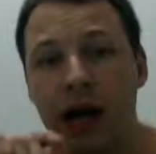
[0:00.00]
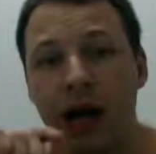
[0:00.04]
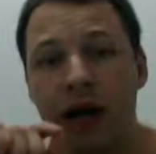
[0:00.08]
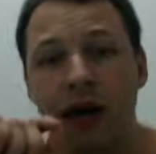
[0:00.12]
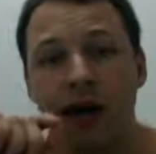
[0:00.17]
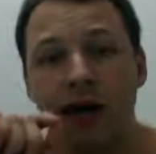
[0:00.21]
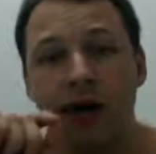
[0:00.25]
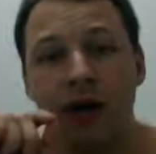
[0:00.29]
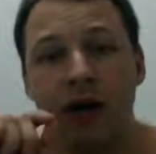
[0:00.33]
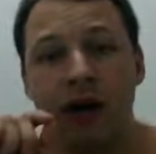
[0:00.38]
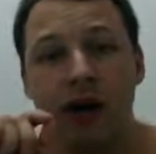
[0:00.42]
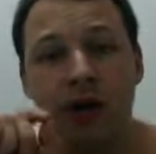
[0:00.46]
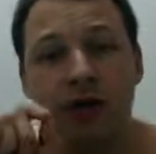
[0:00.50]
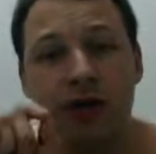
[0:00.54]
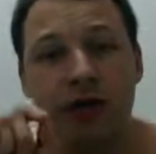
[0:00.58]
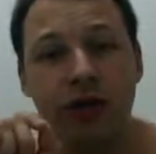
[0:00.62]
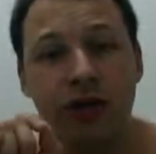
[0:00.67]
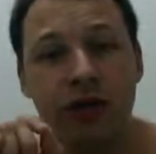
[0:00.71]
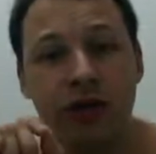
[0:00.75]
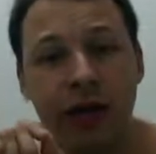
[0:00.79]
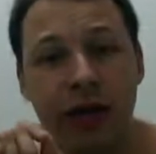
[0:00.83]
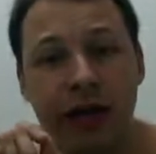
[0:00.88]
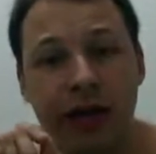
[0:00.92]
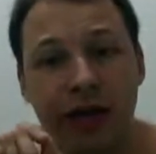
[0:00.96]

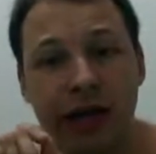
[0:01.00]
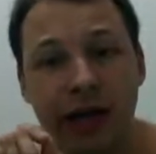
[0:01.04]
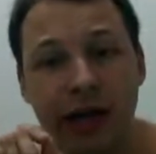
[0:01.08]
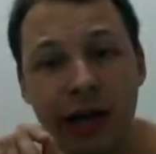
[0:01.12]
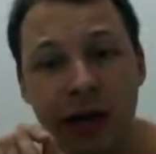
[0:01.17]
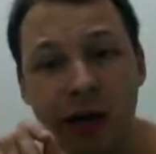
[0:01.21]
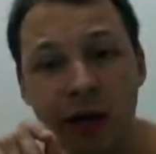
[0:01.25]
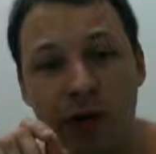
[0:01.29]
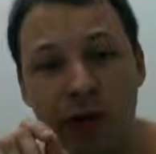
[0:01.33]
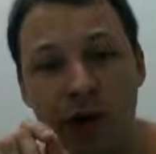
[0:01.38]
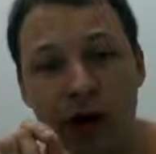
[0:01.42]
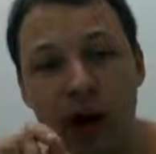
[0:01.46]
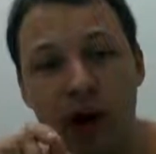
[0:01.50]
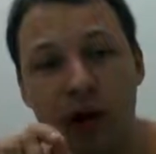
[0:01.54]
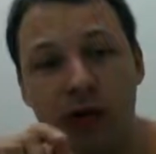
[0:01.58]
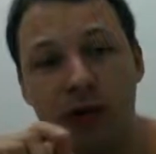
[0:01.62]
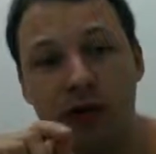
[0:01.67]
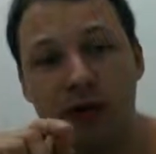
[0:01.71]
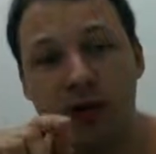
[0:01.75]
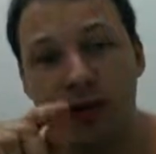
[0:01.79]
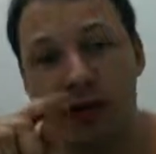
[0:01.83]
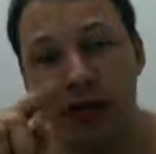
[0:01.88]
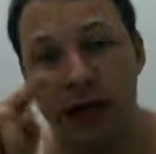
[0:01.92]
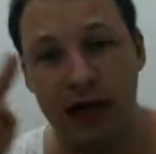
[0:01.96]
concentrated
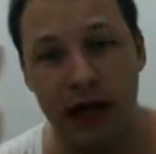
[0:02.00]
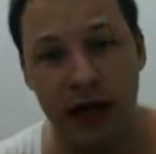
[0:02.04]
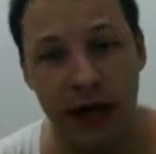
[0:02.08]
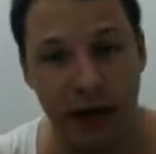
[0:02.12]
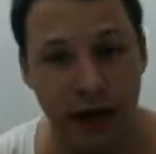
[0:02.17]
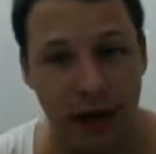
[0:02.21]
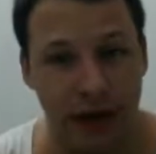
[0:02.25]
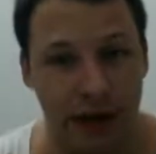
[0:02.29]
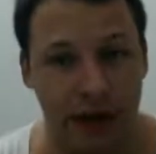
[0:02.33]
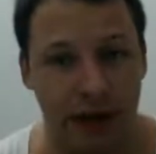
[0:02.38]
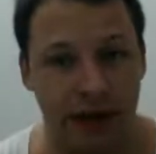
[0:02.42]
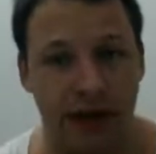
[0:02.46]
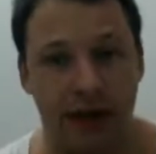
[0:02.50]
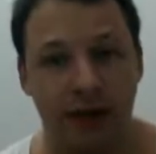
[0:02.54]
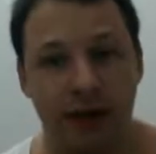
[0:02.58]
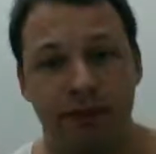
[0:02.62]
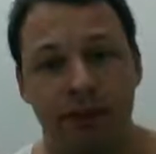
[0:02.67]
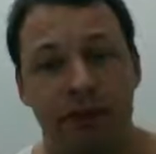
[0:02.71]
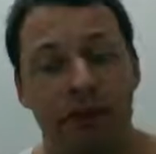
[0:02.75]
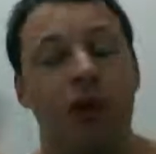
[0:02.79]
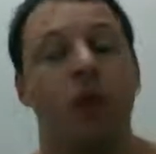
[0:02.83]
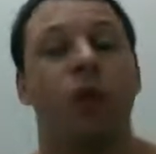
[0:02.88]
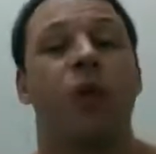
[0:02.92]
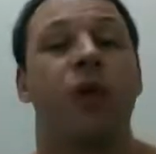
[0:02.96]
around the
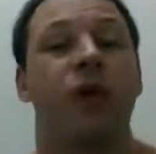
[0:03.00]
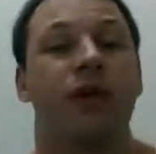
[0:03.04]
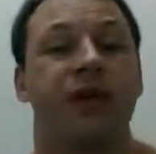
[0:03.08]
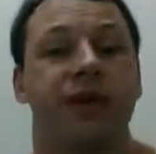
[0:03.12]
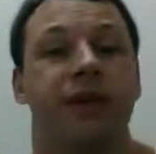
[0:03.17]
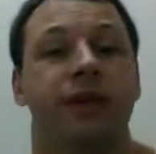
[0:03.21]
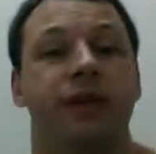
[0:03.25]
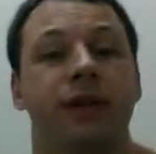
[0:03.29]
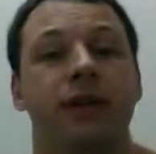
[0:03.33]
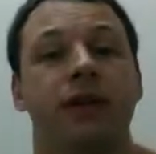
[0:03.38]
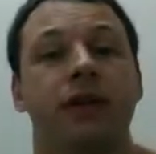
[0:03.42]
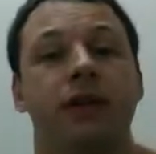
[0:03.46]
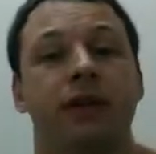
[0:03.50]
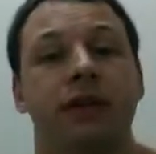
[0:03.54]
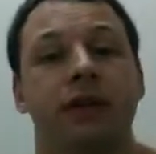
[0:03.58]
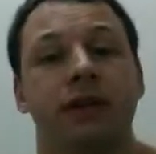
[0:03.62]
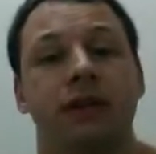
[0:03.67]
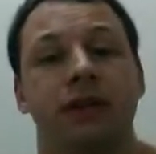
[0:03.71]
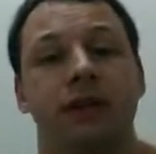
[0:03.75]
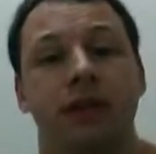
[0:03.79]
portals,